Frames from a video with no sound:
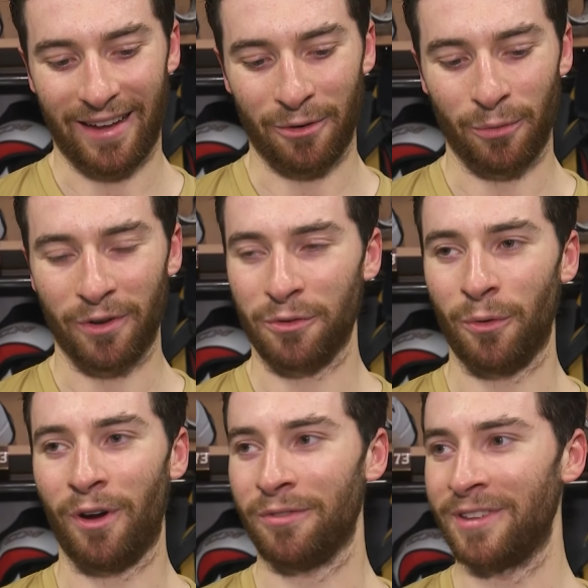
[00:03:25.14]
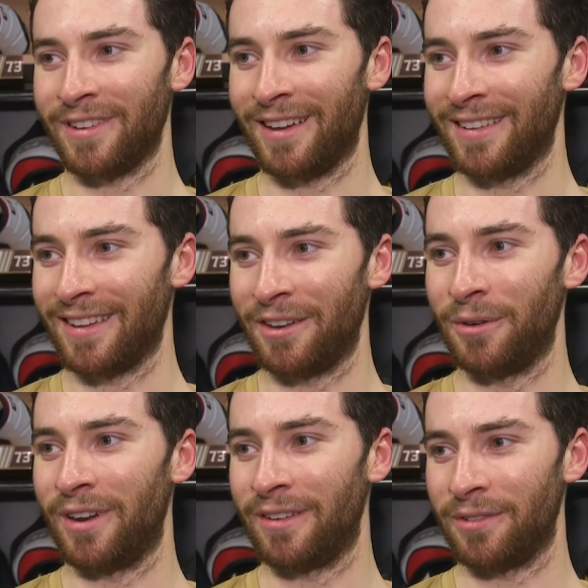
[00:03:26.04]
I would run through a wall for these guys. I'd
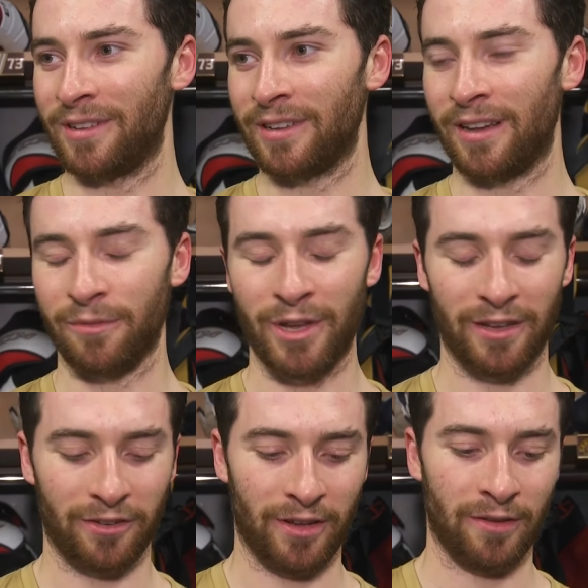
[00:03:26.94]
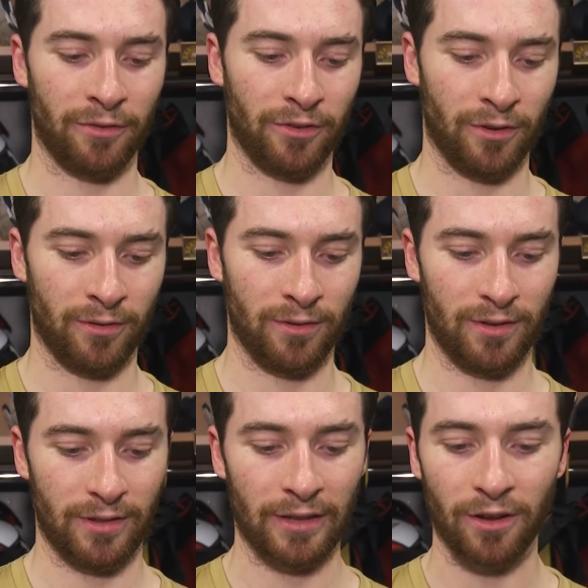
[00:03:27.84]
do anything for these guys to make a save. So
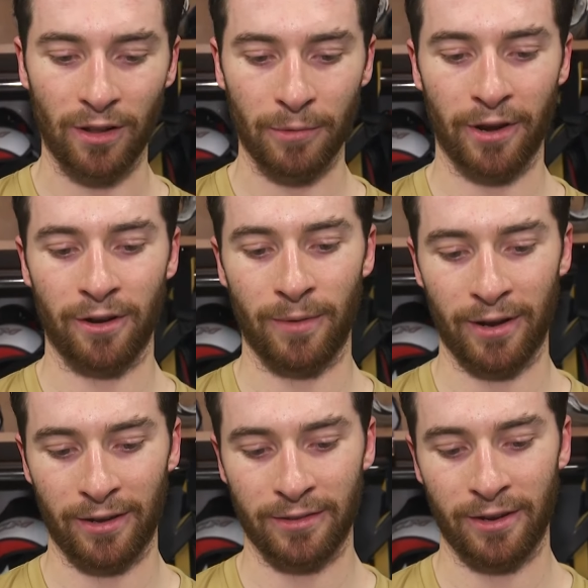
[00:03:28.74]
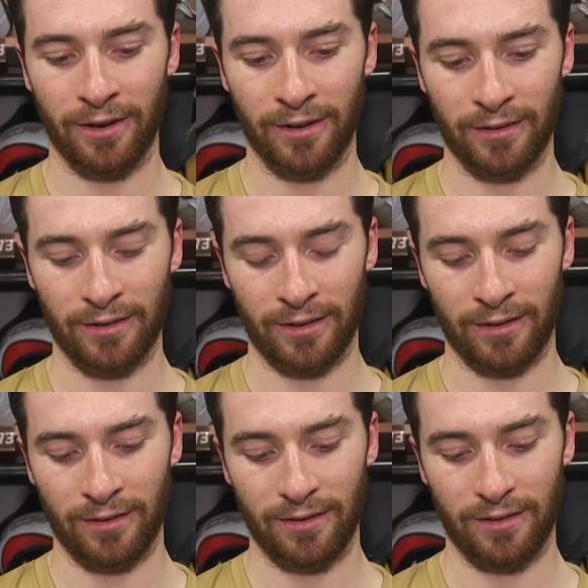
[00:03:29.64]
that's all I'm caring about out there, and it, uh,
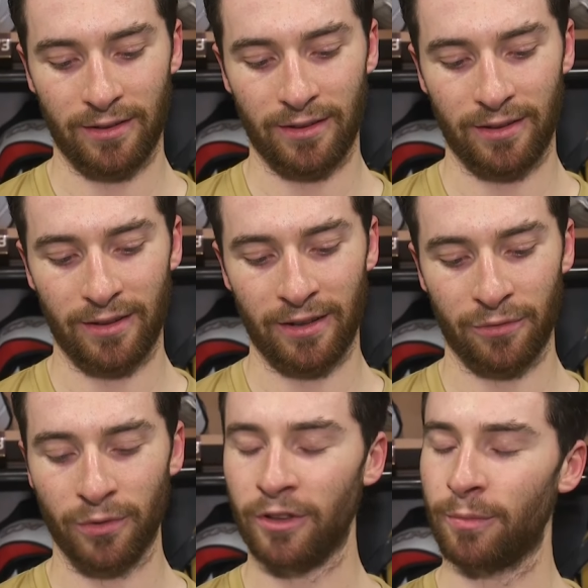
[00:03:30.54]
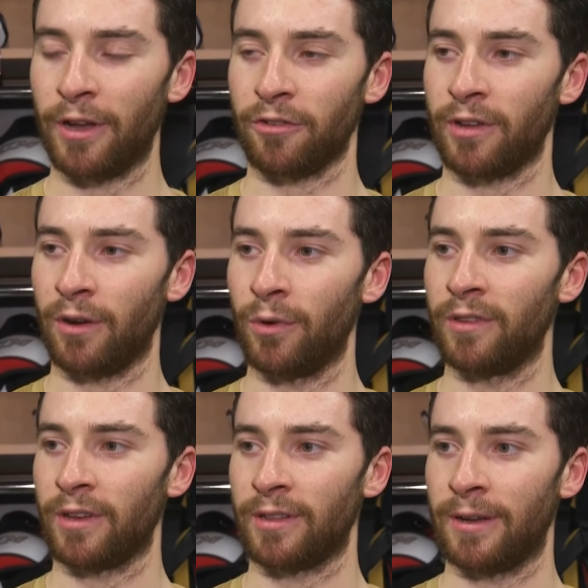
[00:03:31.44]
it's really special to get
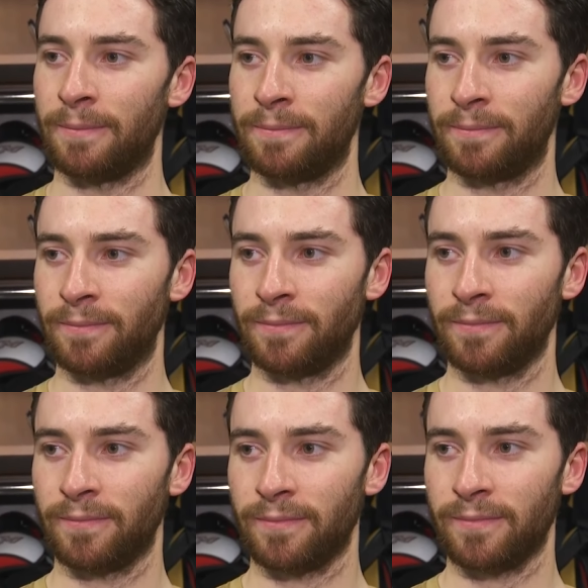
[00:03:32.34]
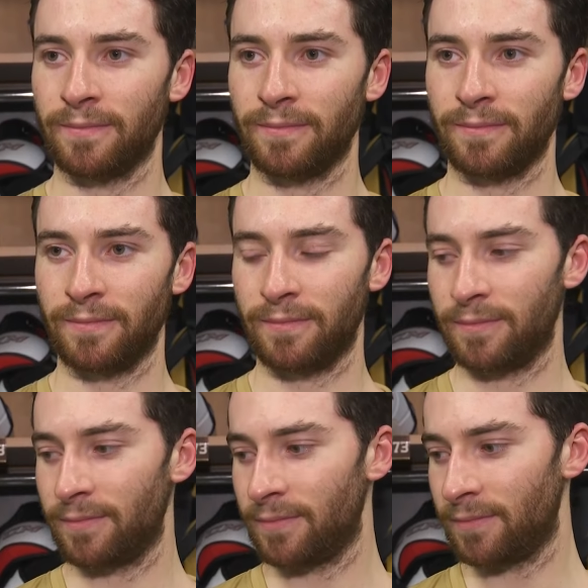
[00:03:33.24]
wins like that. What was it's like in that
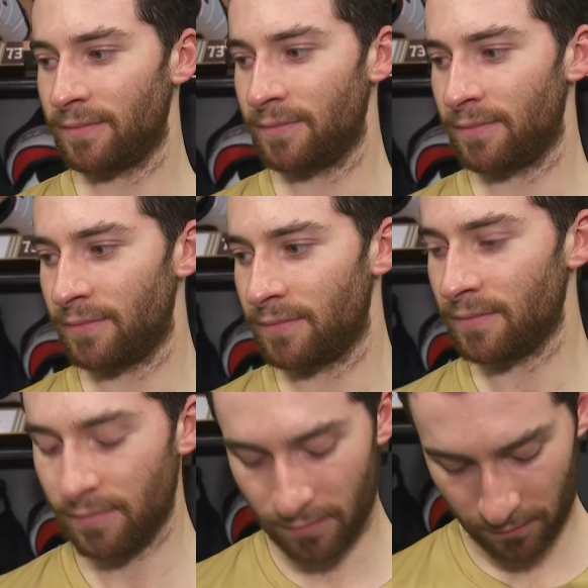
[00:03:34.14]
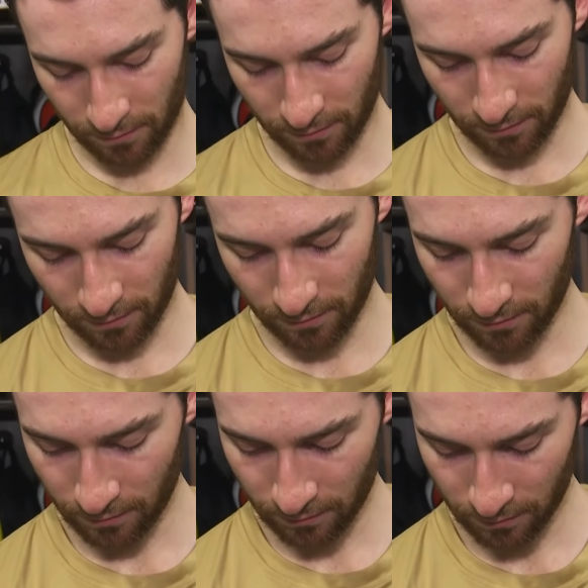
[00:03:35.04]
final minute, especially on that
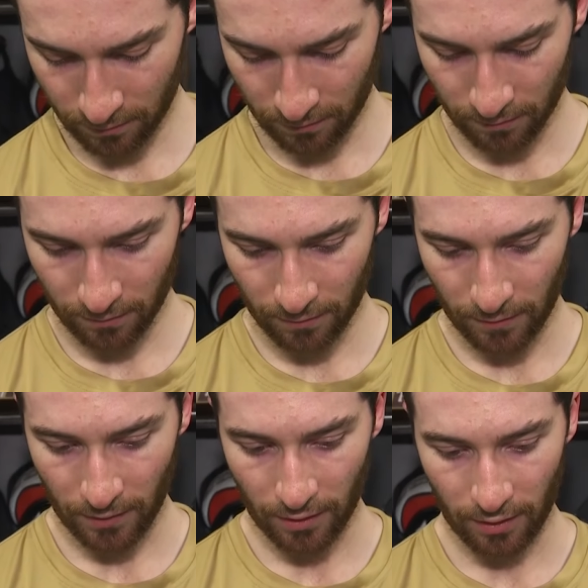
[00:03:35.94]
Reinhart attempt?